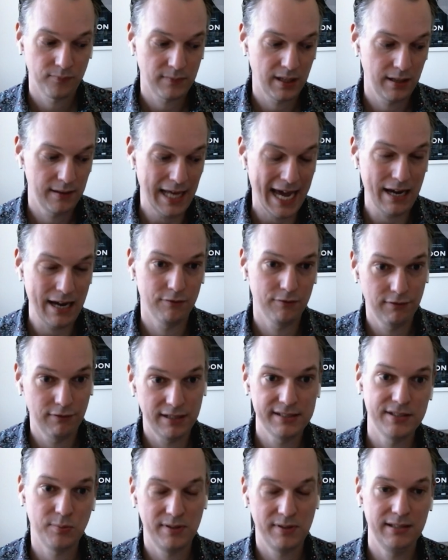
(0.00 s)
that
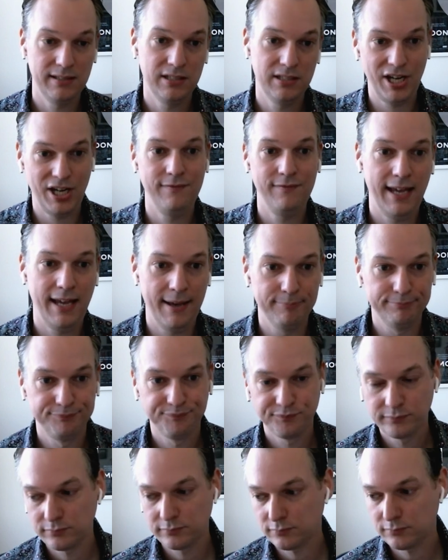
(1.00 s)
runs within the JVM.
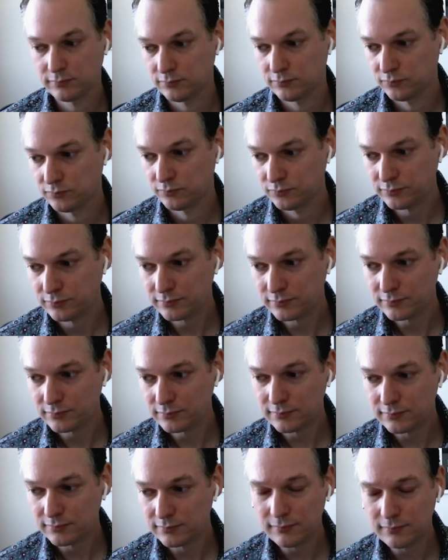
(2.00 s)

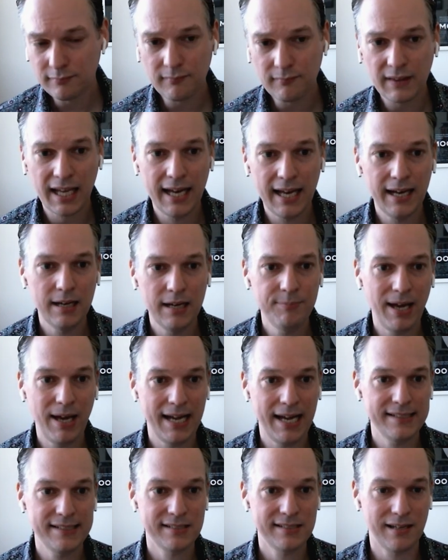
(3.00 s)
And
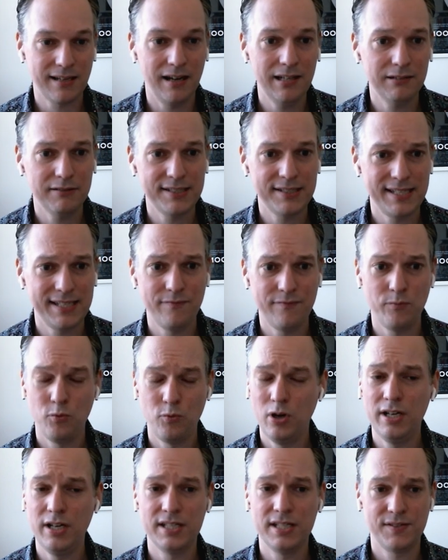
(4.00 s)
Scala is even worse for
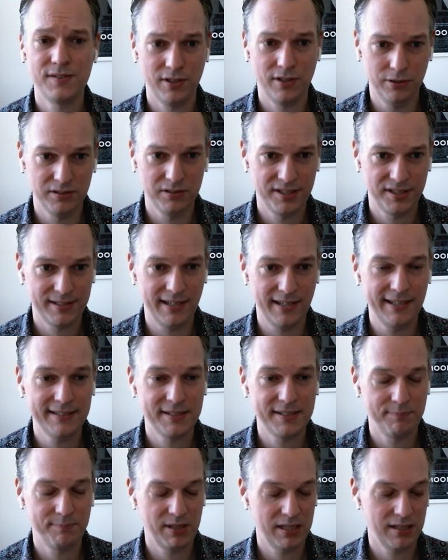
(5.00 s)
cold starts
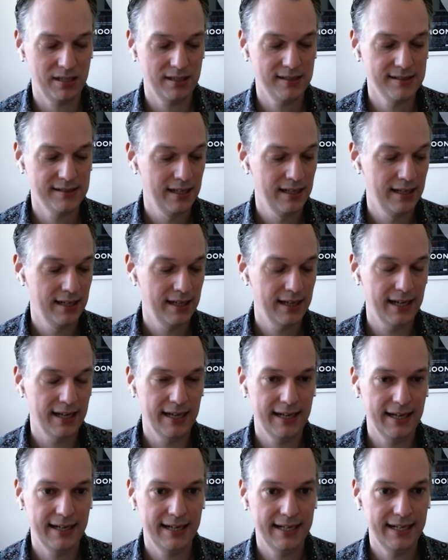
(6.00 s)
because not
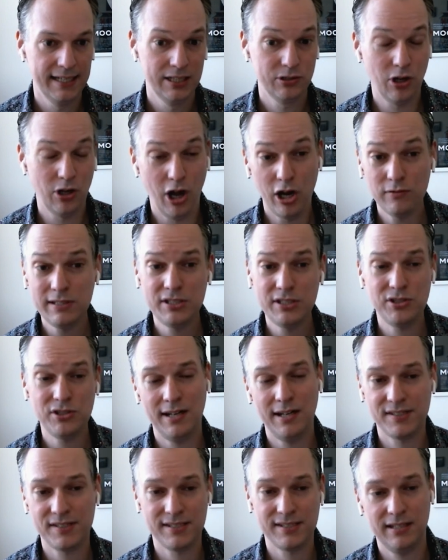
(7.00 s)
only do you have to
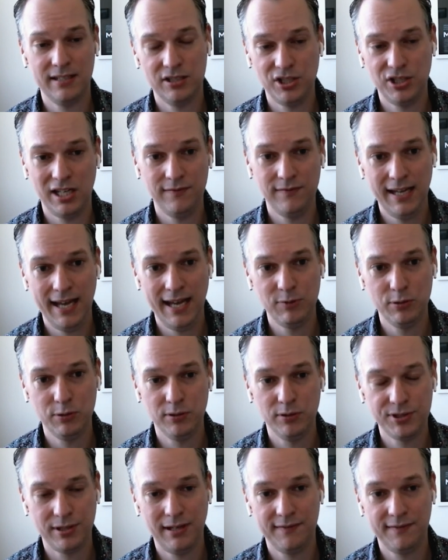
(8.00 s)
start the JVM, you also
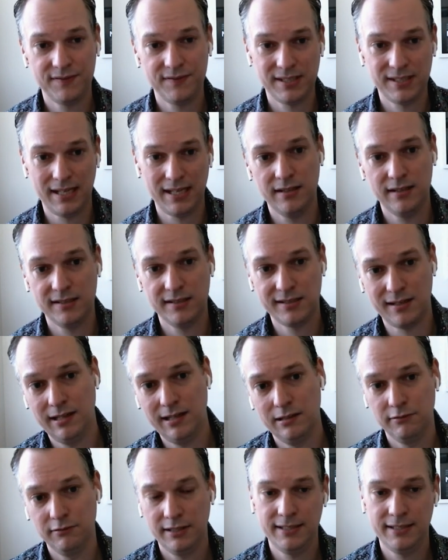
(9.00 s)
have to start the Scala
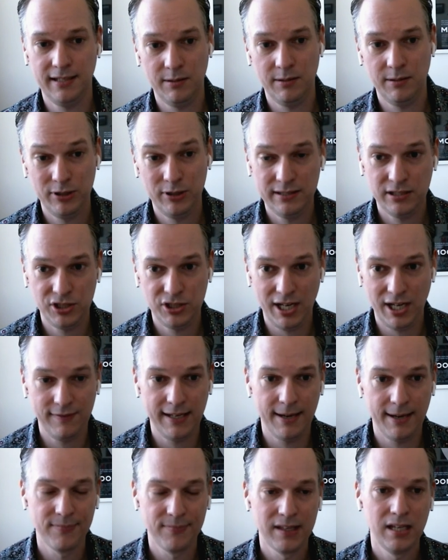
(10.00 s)
runtime within the
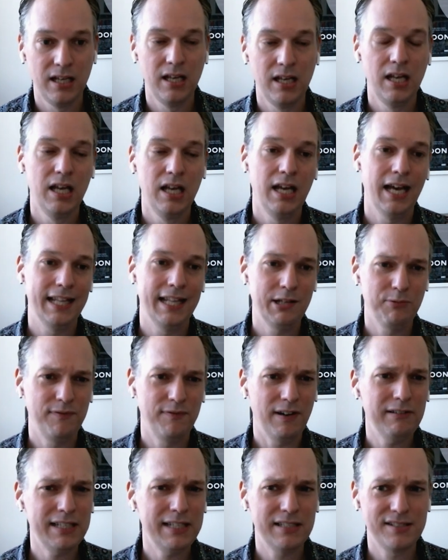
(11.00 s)
JVM. Right. And they were
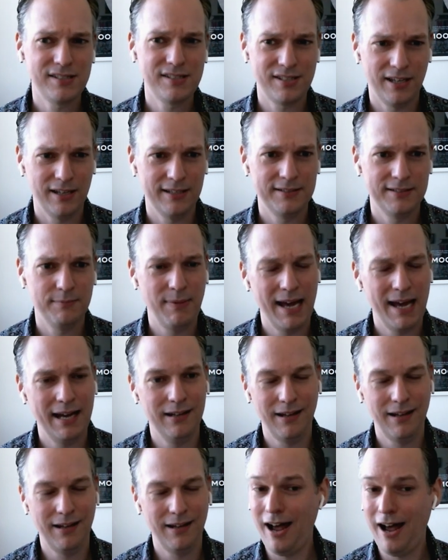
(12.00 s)
very concerned
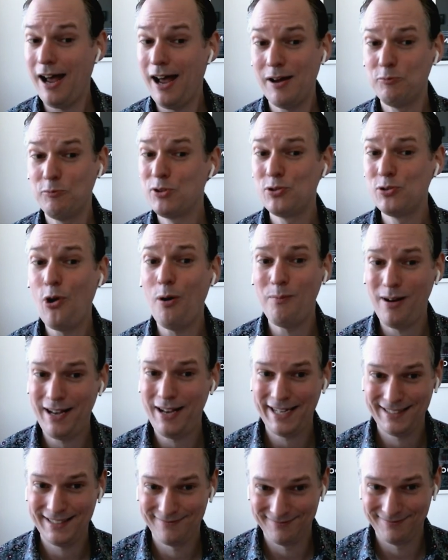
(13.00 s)
about, it was not
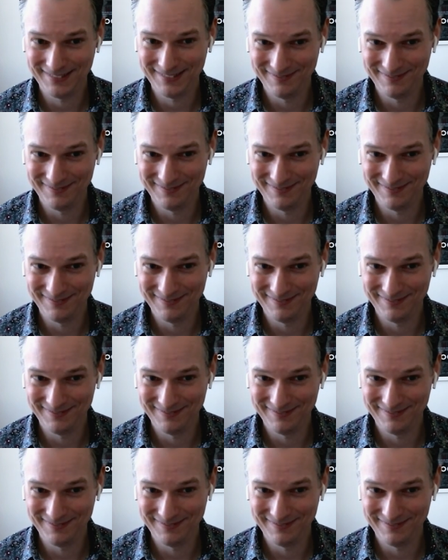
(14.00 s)
my